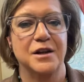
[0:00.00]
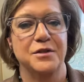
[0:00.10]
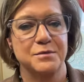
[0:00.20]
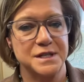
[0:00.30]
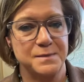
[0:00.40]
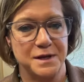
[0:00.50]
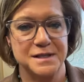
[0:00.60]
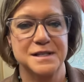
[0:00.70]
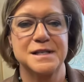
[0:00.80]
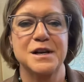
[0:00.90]
on the
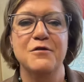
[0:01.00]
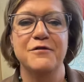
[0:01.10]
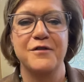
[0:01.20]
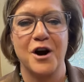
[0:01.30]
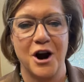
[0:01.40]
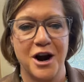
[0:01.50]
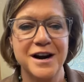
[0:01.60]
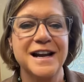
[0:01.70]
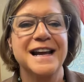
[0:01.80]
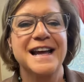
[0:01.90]
responses so far